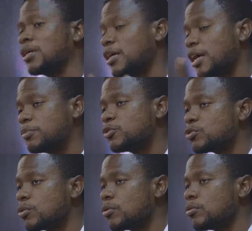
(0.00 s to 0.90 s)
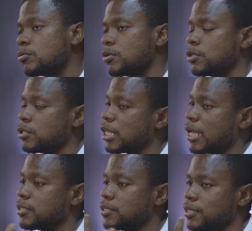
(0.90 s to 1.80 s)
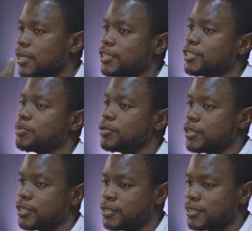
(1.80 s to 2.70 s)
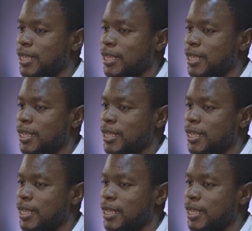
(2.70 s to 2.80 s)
capture that experience